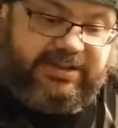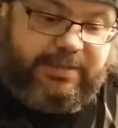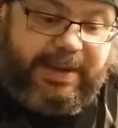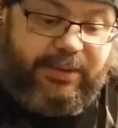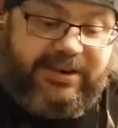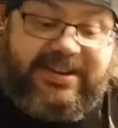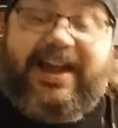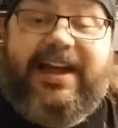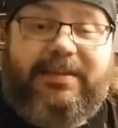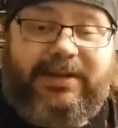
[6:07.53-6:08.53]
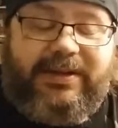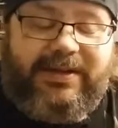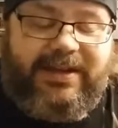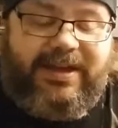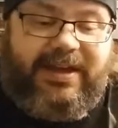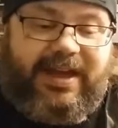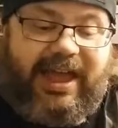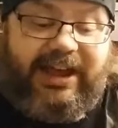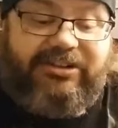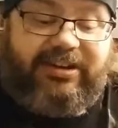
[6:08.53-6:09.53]
It's About Time.
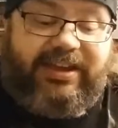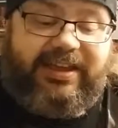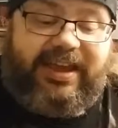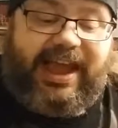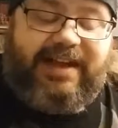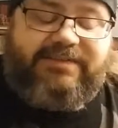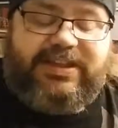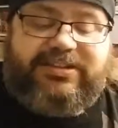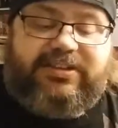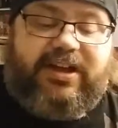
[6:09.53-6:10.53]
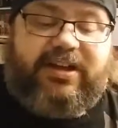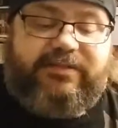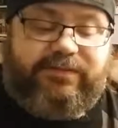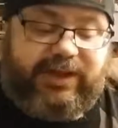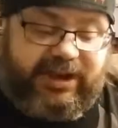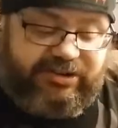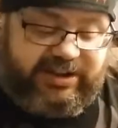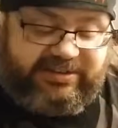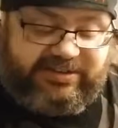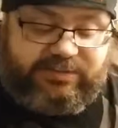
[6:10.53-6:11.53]
I actually have this on
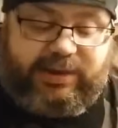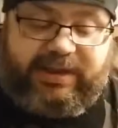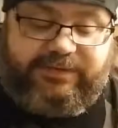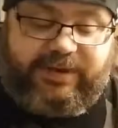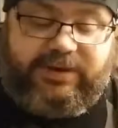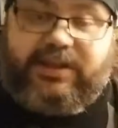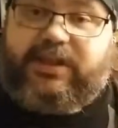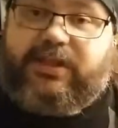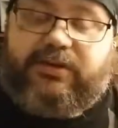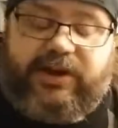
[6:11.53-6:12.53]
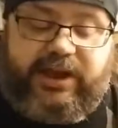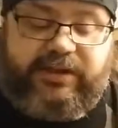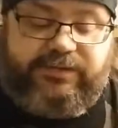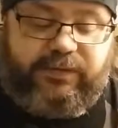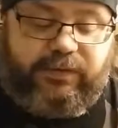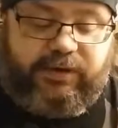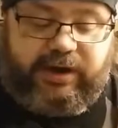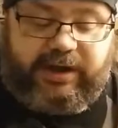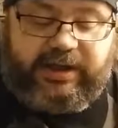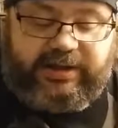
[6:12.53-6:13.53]
VHS as well. I found it the other day for,
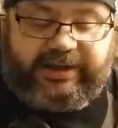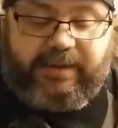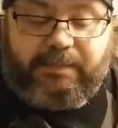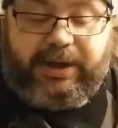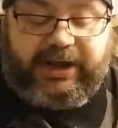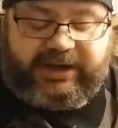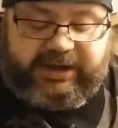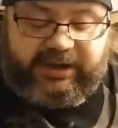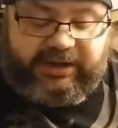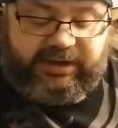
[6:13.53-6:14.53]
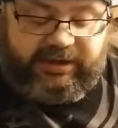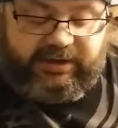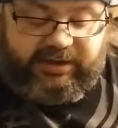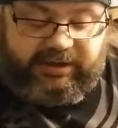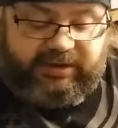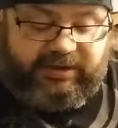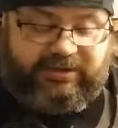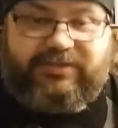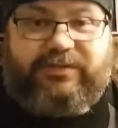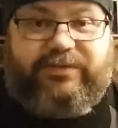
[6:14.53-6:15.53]
like, $1.
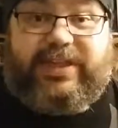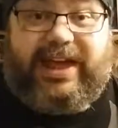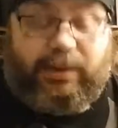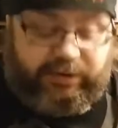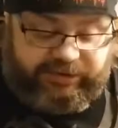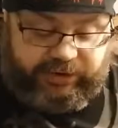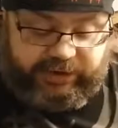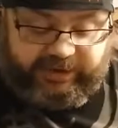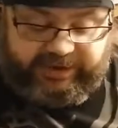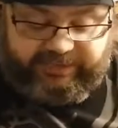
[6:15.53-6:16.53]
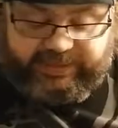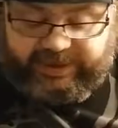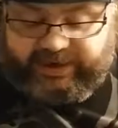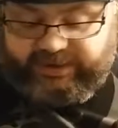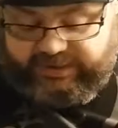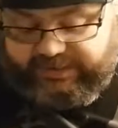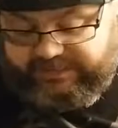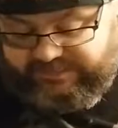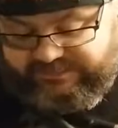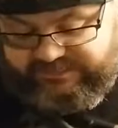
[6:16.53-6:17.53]
So for that, I wasn't going to leave it there.
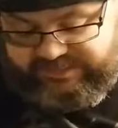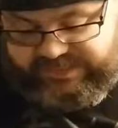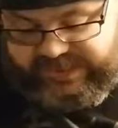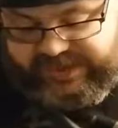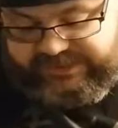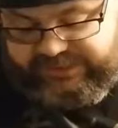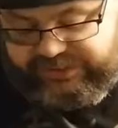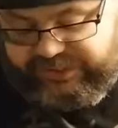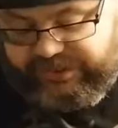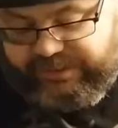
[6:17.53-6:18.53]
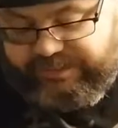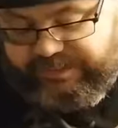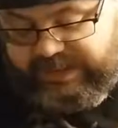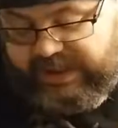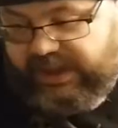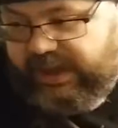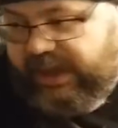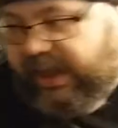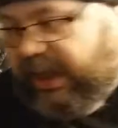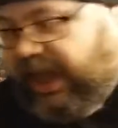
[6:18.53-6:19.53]
That's for certain.
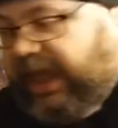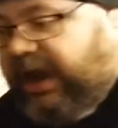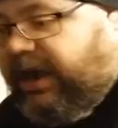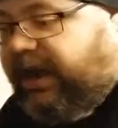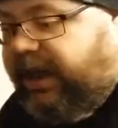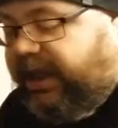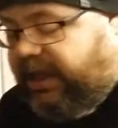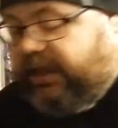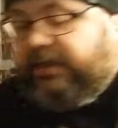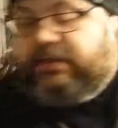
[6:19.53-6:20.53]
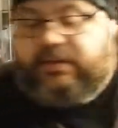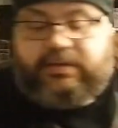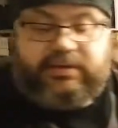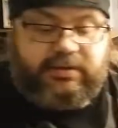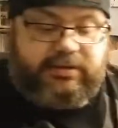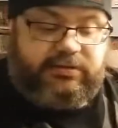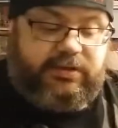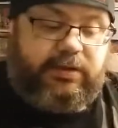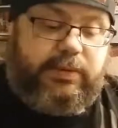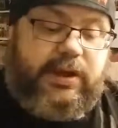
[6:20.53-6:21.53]
And,
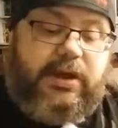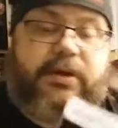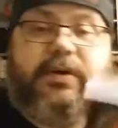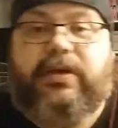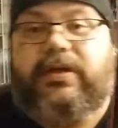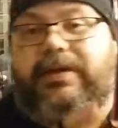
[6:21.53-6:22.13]
so there we go.